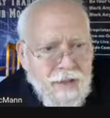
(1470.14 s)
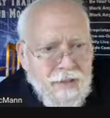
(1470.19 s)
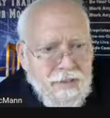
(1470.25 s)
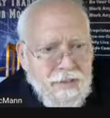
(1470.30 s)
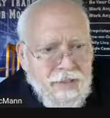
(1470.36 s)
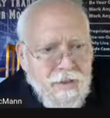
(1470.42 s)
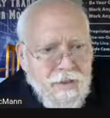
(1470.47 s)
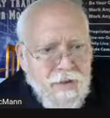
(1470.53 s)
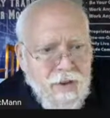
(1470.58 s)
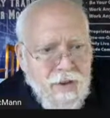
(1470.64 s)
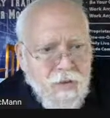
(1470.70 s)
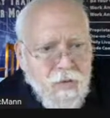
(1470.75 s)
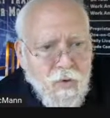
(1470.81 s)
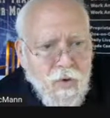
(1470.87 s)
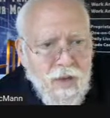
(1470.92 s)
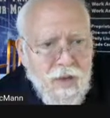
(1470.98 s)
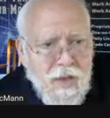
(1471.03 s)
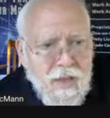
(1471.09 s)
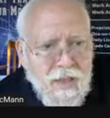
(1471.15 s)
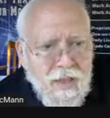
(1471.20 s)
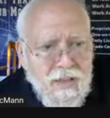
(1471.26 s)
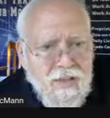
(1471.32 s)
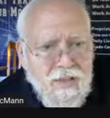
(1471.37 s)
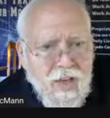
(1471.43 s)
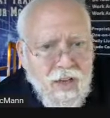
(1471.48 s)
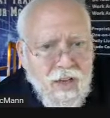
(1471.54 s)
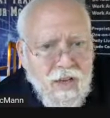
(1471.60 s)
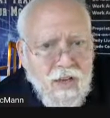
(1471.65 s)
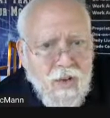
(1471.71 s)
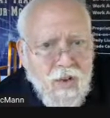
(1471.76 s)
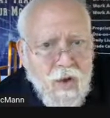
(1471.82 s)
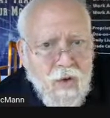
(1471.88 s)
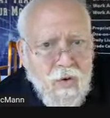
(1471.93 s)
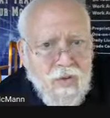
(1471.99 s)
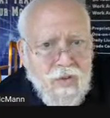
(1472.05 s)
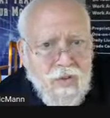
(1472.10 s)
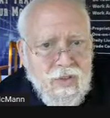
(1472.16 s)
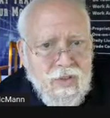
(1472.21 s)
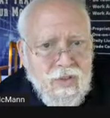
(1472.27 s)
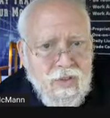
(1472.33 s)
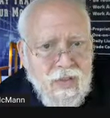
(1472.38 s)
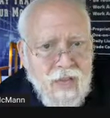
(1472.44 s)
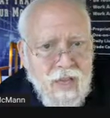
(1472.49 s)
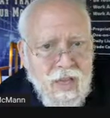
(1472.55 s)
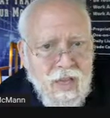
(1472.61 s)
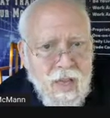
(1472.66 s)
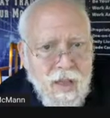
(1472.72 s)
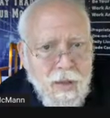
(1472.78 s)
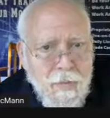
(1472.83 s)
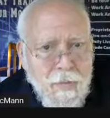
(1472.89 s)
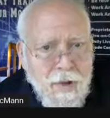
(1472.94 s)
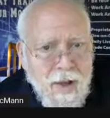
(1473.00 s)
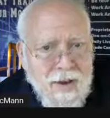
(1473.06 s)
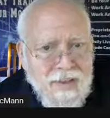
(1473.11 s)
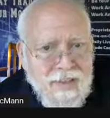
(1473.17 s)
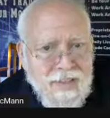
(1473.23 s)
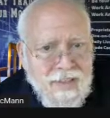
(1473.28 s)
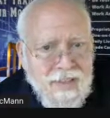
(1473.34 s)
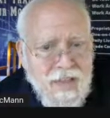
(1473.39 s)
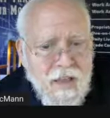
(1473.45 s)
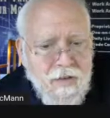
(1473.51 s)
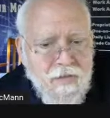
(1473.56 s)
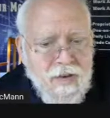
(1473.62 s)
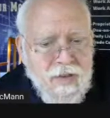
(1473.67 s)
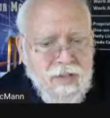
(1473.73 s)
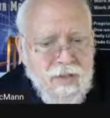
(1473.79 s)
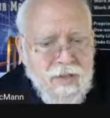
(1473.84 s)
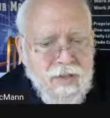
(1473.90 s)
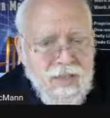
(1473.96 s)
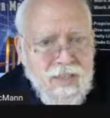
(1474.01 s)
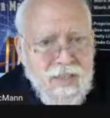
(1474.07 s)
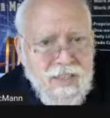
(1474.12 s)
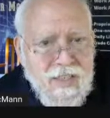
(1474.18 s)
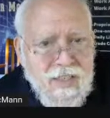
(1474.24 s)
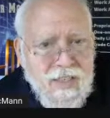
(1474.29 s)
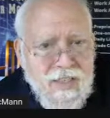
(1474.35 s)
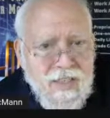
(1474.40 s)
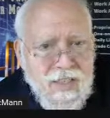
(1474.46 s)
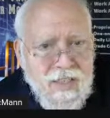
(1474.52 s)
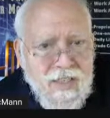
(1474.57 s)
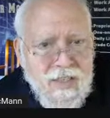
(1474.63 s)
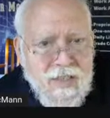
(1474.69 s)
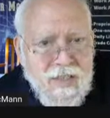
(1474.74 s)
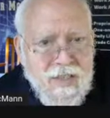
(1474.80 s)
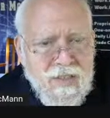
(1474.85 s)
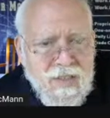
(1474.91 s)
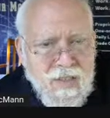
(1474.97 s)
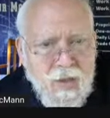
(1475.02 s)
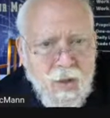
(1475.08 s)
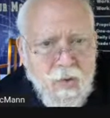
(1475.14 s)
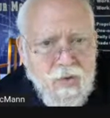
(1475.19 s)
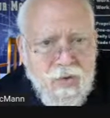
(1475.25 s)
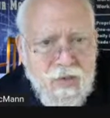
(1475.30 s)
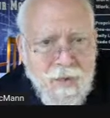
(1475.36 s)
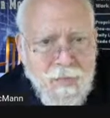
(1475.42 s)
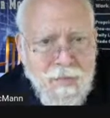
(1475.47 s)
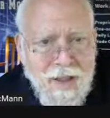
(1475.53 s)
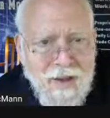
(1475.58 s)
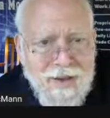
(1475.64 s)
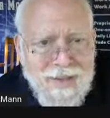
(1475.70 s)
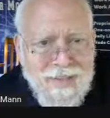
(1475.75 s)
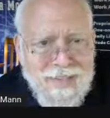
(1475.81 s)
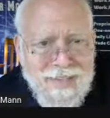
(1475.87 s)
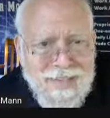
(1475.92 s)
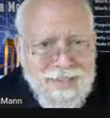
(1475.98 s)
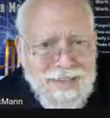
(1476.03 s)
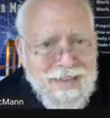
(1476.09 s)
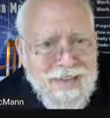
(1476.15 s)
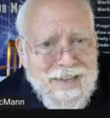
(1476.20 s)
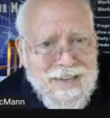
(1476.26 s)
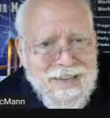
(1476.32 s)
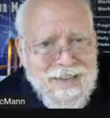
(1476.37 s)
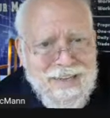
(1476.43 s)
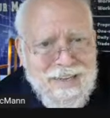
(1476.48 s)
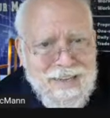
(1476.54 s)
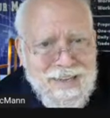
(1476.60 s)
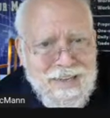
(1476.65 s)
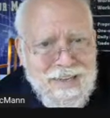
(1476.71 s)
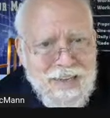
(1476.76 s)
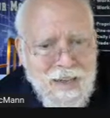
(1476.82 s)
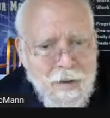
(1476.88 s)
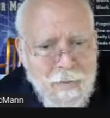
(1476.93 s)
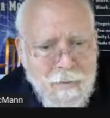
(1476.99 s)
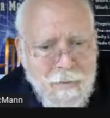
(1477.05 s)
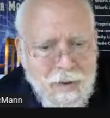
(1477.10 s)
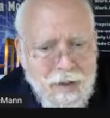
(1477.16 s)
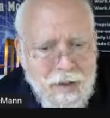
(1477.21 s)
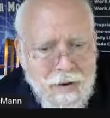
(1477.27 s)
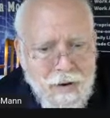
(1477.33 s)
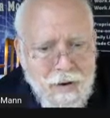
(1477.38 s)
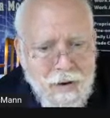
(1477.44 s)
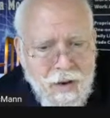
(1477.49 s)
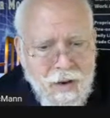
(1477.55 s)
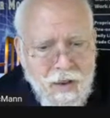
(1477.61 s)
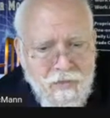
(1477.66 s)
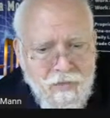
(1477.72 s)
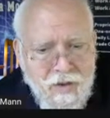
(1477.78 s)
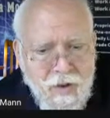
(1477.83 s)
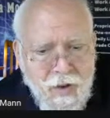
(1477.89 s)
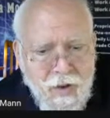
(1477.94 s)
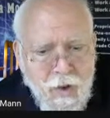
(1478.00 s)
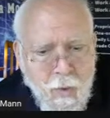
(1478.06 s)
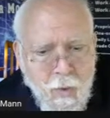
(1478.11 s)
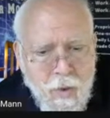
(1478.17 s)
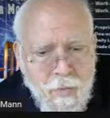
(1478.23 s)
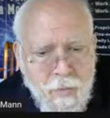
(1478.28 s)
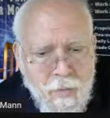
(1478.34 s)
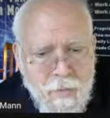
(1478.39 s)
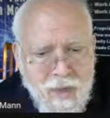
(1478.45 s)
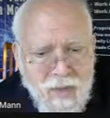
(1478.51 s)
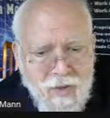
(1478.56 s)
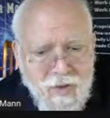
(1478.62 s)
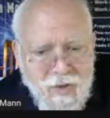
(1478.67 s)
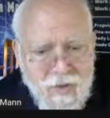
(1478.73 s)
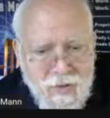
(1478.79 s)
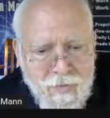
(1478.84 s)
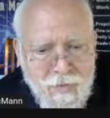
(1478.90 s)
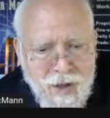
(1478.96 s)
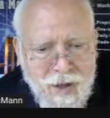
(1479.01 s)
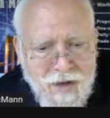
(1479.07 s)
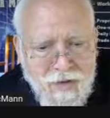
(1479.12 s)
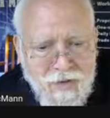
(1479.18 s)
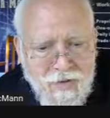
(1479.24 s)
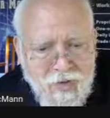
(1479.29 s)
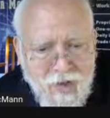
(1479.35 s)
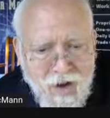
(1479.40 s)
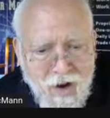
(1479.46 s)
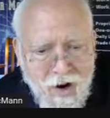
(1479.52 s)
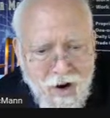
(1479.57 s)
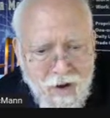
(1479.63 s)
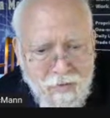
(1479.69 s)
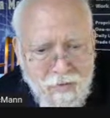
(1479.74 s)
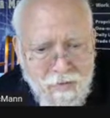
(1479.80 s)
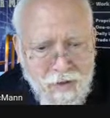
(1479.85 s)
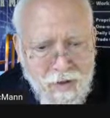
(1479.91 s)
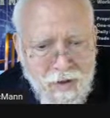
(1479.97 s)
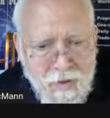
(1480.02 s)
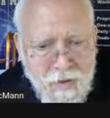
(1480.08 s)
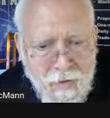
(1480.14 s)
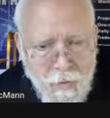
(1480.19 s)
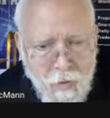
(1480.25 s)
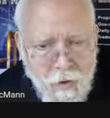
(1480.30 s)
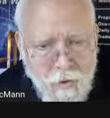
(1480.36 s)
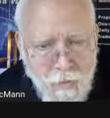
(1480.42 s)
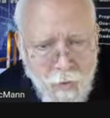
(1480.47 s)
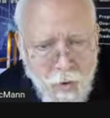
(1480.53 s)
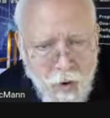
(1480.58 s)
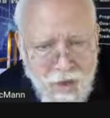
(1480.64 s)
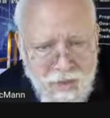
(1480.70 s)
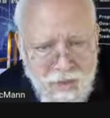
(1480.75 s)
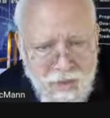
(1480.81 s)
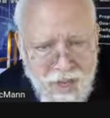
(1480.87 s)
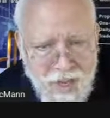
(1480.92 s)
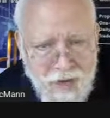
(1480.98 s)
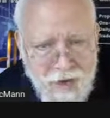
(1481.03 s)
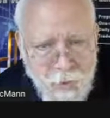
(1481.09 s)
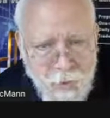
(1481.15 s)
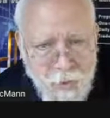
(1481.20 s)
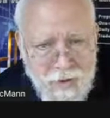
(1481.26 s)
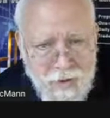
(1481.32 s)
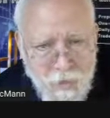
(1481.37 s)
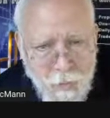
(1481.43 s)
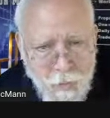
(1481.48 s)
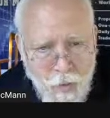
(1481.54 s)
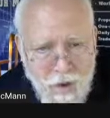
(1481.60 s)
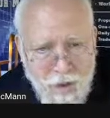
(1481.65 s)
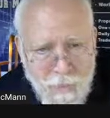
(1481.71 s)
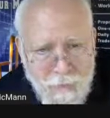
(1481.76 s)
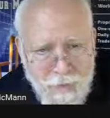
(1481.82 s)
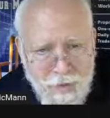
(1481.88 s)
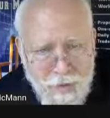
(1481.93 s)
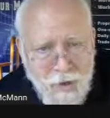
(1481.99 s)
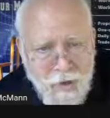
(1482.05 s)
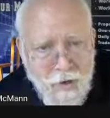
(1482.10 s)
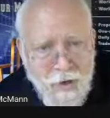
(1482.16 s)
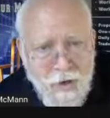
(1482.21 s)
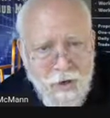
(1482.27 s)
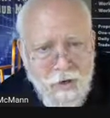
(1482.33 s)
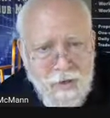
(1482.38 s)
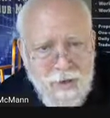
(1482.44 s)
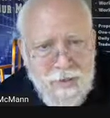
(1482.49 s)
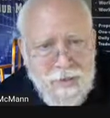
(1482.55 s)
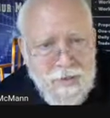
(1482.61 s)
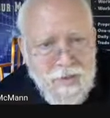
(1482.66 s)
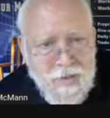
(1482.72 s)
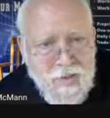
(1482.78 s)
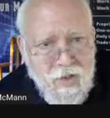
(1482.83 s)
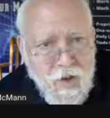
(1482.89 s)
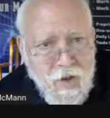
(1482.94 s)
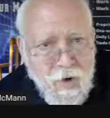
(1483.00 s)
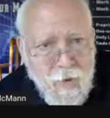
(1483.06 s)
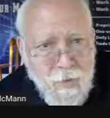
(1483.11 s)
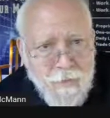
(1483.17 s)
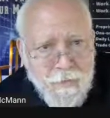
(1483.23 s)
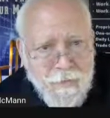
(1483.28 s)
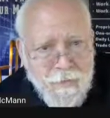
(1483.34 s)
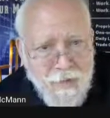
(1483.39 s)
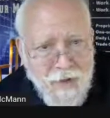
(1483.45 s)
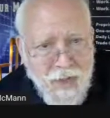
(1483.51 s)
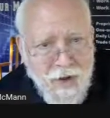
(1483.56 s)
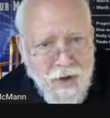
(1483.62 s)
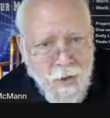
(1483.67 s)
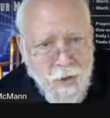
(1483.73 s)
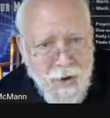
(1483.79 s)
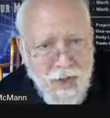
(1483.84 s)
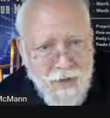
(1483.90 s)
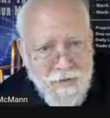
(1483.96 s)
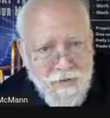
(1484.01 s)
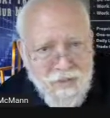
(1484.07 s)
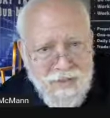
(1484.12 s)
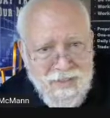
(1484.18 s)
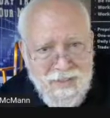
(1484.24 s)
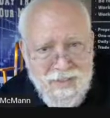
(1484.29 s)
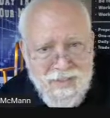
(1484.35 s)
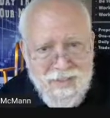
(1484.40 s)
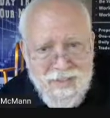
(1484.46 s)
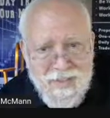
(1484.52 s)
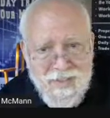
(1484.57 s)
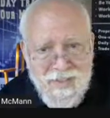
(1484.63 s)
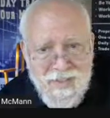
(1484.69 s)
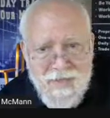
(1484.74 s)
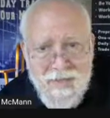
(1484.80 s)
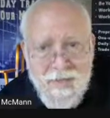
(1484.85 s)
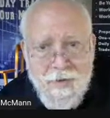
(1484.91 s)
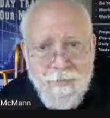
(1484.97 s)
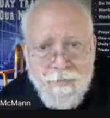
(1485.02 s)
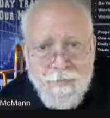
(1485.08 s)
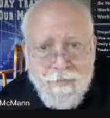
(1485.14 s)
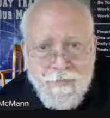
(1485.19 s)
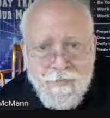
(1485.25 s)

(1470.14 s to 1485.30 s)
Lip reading: 73 is not close. Minus 11 is close to minus 10. But if I look at where my majors and minors are, they're on the wrong side. I want them way up here. So I don't have consistency.